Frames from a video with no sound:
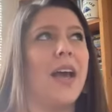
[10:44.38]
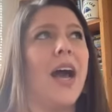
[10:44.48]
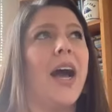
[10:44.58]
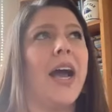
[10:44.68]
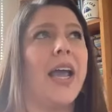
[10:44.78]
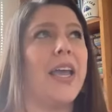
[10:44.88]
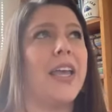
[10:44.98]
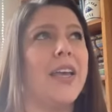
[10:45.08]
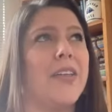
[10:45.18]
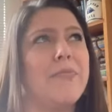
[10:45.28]

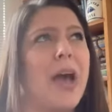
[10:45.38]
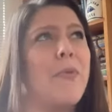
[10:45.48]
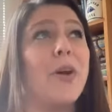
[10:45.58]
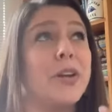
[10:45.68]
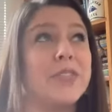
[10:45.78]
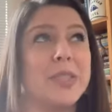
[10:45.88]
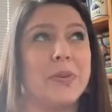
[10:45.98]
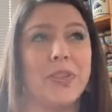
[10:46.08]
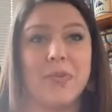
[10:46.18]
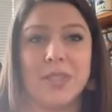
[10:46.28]
I wonder if that's
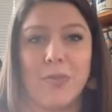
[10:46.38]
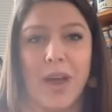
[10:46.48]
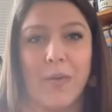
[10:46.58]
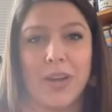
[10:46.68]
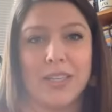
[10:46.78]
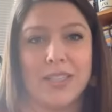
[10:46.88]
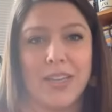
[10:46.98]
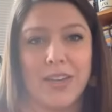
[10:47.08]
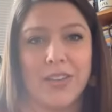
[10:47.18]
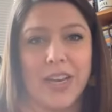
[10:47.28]
part of the reason why I wanted to
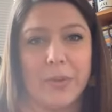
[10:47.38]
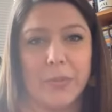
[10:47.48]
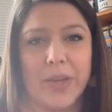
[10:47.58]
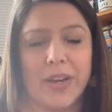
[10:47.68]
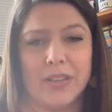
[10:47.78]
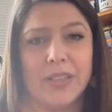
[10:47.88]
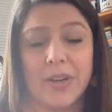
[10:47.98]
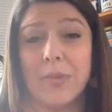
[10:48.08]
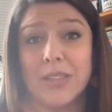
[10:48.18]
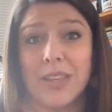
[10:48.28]
tell you that I live in
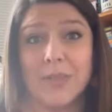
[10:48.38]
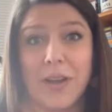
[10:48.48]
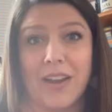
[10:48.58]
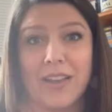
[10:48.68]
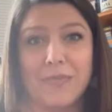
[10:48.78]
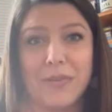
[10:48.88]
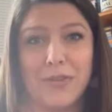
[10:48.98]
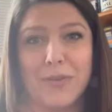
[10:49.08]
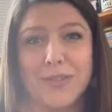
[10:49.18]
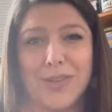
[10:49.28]
a plus size body
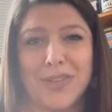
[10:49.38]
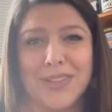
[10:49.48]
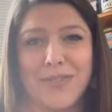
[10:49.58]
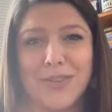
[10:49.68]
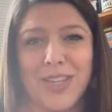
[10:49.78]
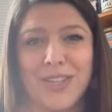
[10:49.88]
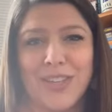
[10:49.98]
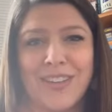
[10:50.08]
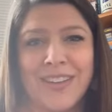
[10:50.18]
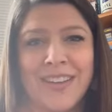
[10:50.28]
before we started this
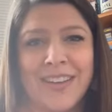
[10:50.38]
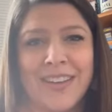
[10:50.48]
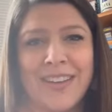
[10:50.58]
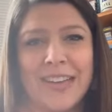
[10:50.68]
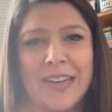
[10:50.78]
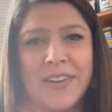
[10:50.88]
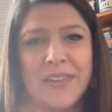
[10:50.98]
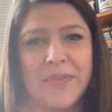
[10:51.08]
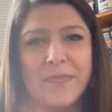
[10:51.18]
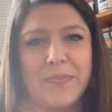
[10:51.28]
conversation.
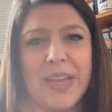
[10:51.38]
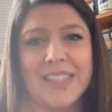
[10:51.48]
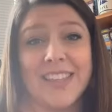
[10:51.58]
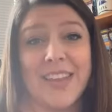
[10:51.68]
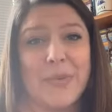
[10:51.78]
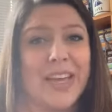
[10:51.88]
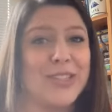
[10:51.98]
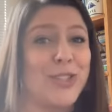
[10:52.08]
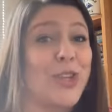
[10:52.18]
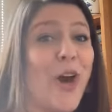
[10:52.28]
Because I think we
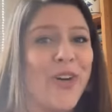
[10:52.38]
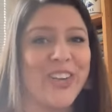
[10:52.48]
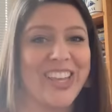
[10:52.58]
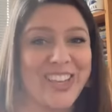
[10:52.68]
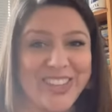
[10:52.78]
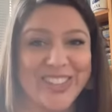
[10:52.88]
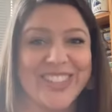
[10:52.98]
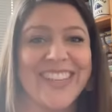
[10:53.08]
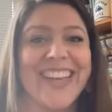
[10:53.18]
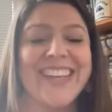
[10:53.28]
get so
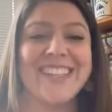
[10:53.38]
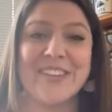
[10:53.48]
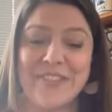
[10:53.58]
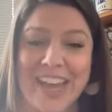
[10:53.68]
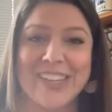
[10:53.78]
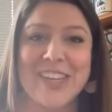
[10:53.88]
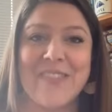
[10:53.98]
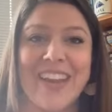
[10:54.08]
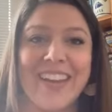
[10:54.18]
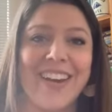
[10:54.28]
used to fat
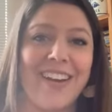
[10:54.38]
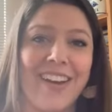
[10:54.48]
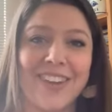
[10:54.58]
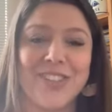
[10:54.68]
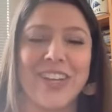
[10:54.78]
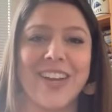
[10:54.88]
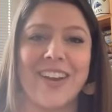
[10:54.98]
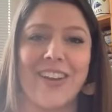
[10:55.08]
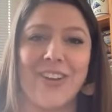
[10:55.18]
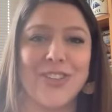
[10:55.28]
shaming in our country and in
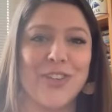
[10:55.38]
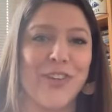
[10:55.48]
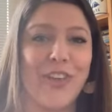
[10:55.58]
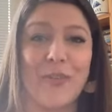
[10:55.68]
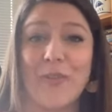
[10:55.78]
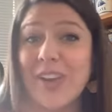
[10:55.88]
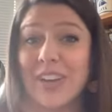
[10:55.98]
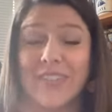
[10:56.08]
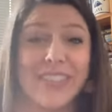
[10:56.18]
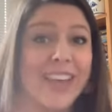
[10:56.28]
our culture that we
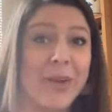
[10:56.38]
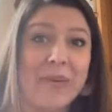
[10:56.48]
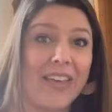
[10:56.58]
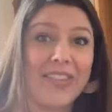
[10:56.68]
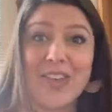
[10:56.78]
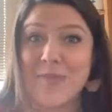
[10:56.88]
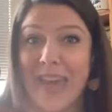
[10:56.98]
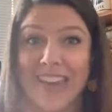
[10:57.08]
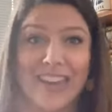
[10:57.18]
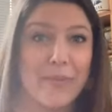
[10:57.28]
don't even think about the
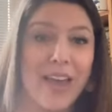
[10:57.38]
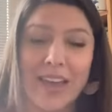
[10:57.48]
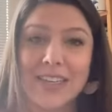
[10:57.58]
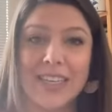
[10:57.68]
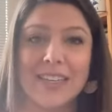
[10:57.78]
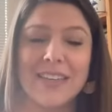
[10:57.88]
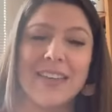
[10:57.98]
humanity behind it.